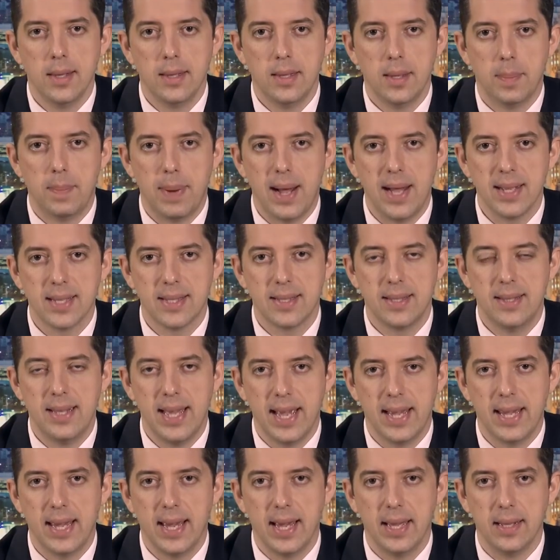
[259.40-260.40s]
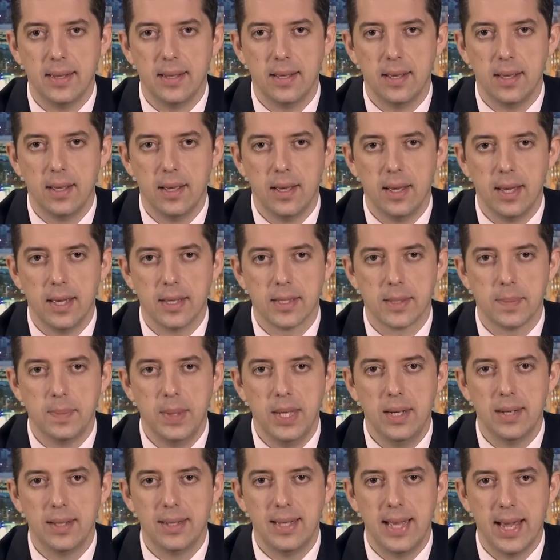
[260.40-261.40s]
The past decade has
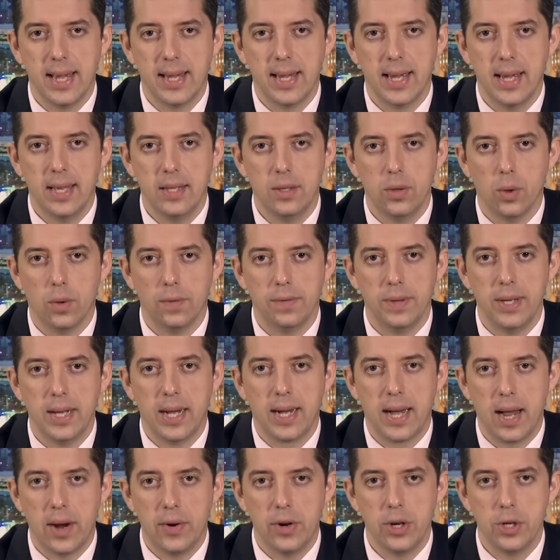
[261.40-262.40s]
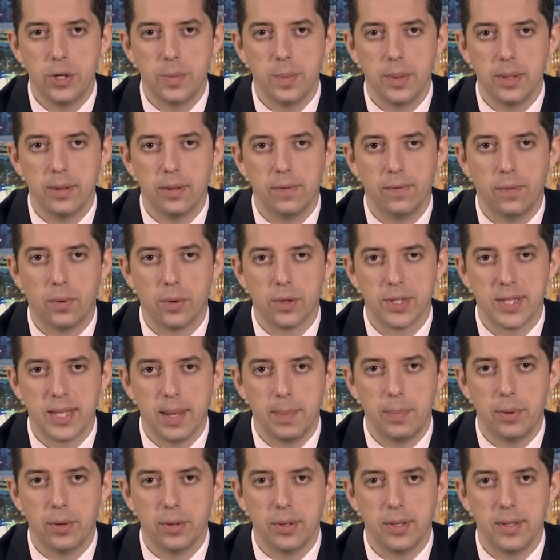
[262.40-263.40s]
been a decade of encouragement for
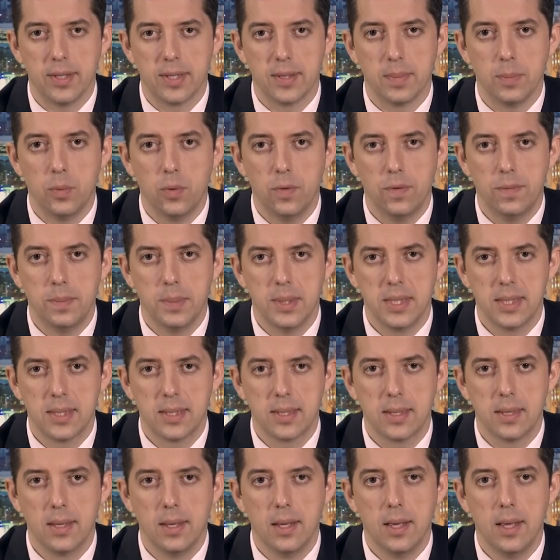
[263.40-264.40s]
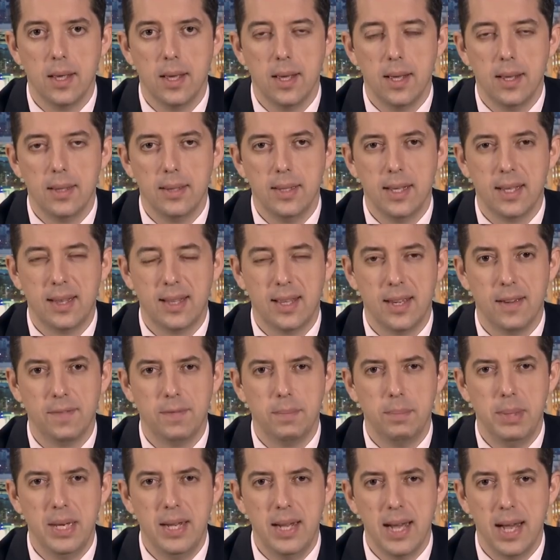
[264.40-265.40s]
separatist movements that
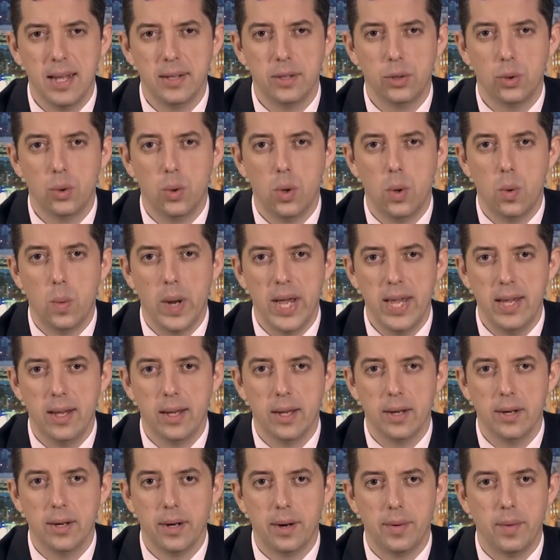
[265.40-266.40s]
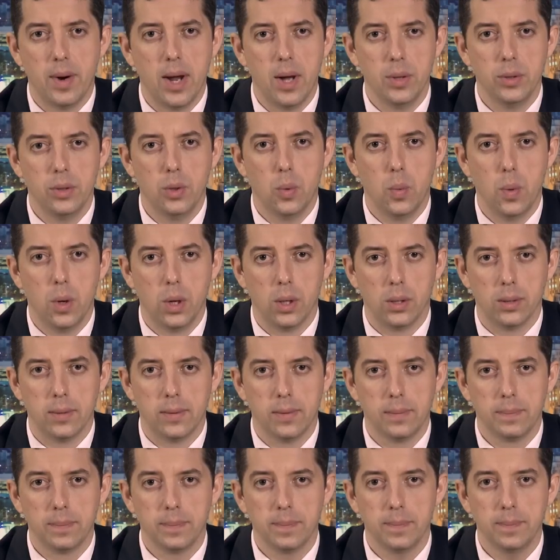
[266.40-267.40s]
have begun to awaken around the
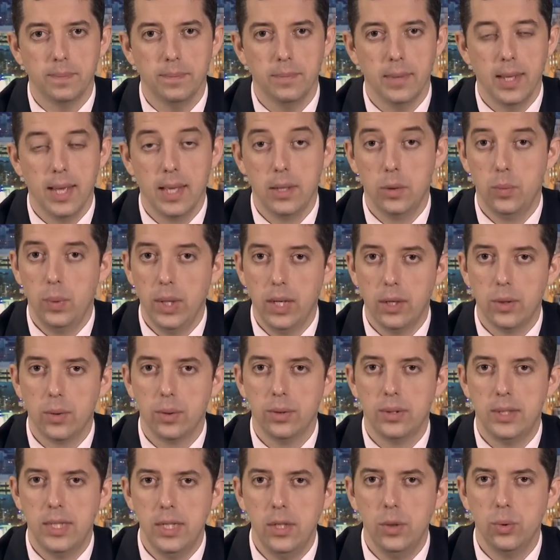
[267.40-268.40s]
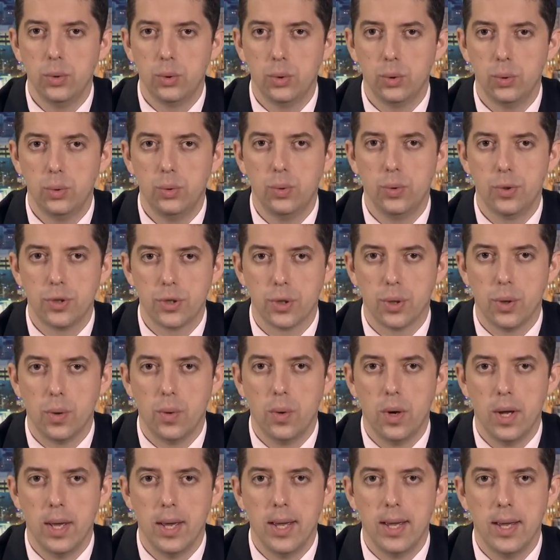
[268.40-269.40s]
world and will continue to do
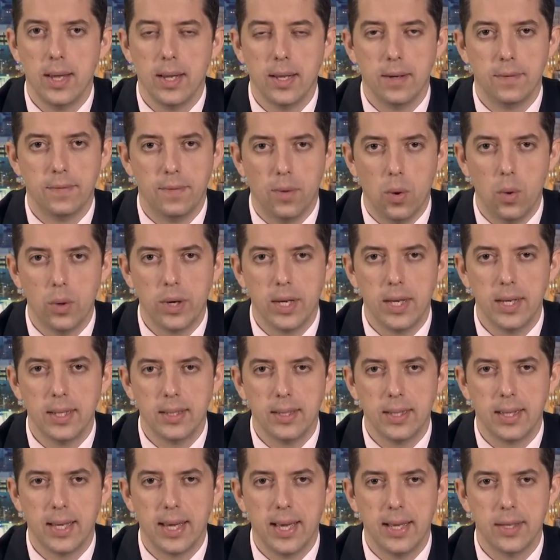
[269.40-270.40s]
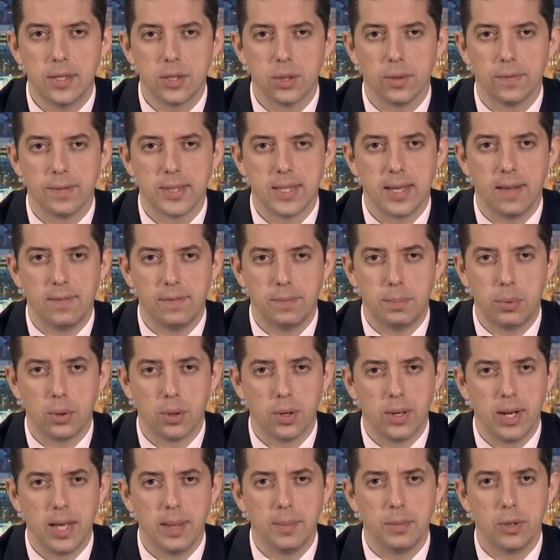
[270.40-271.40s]
so, invoking the case of
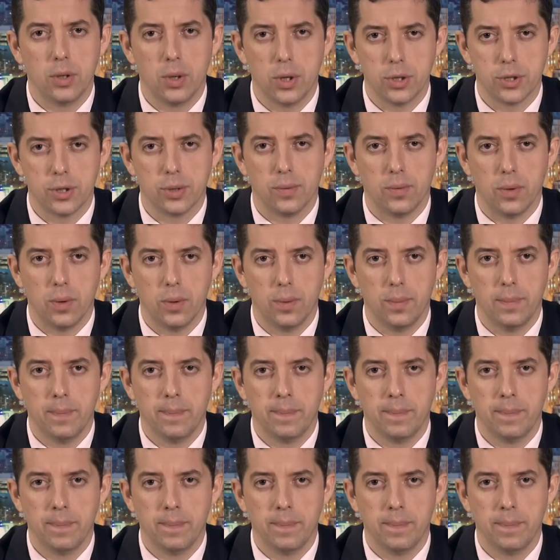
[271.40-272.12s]
self-proclaimed Kosovo.